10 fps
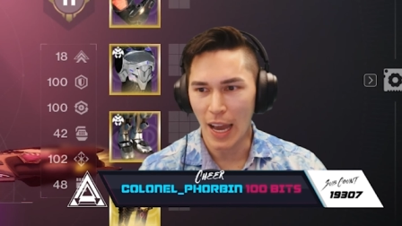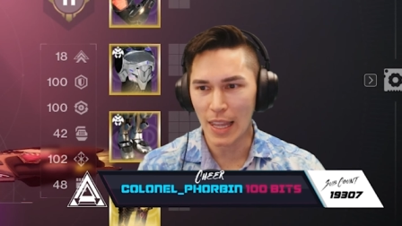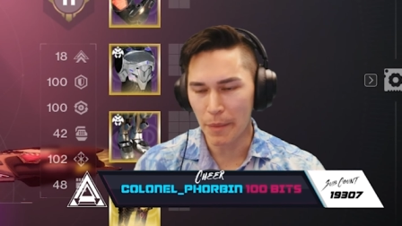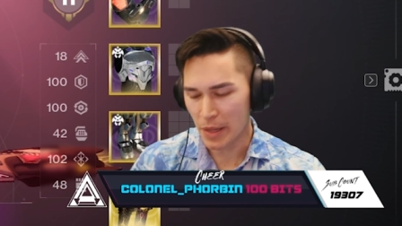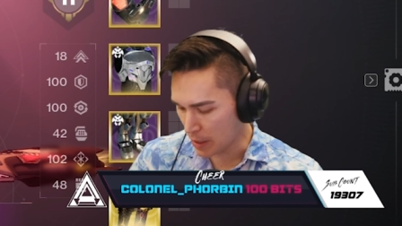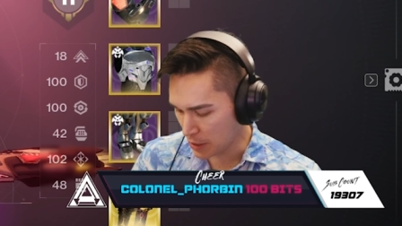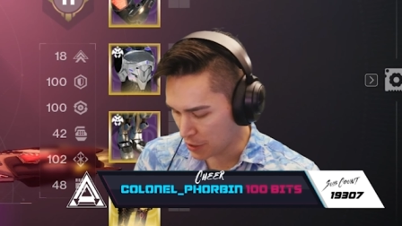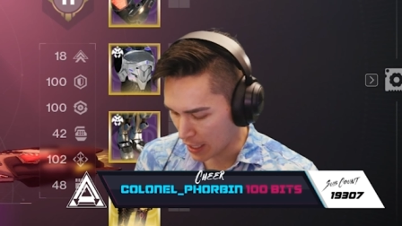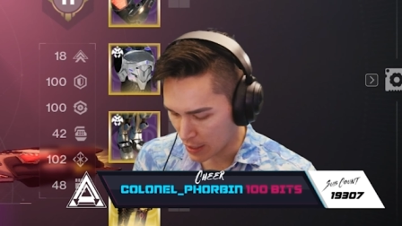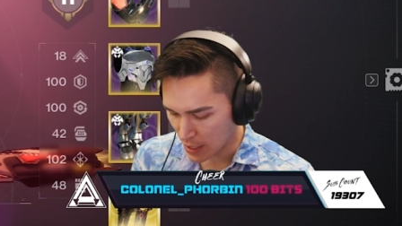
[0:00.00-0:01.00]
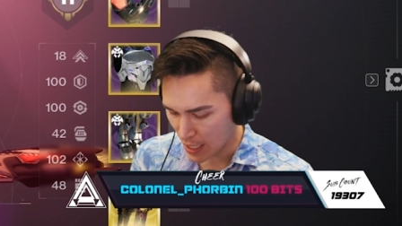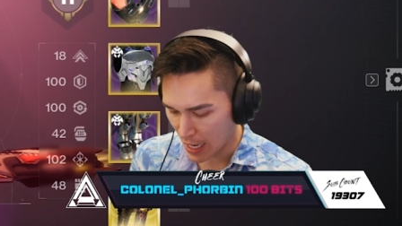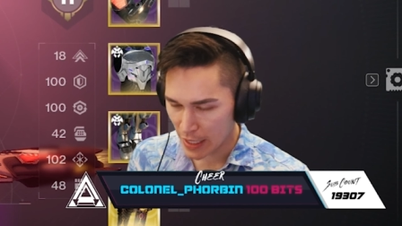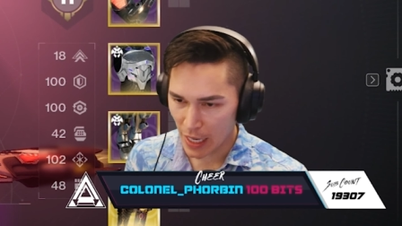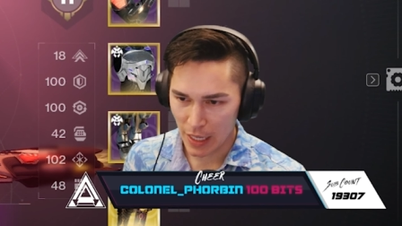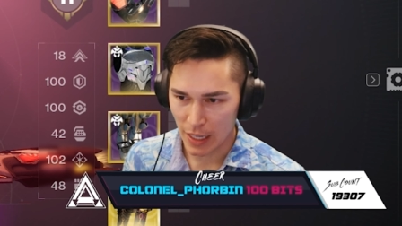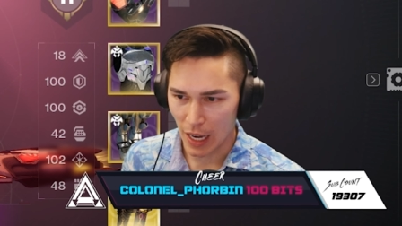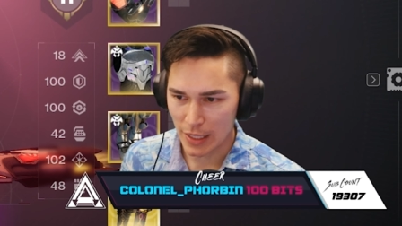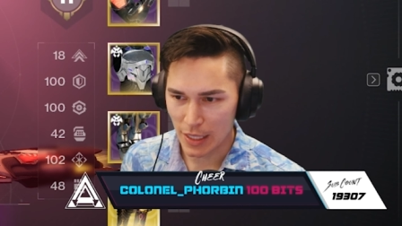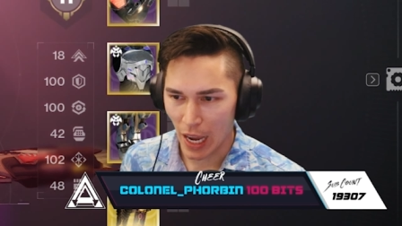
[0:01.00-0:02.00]
And let me let me just say, this hand cannon,
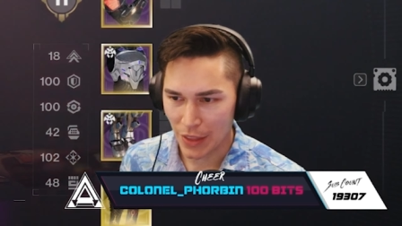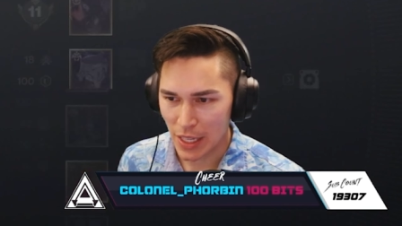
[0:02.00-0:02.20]
I, I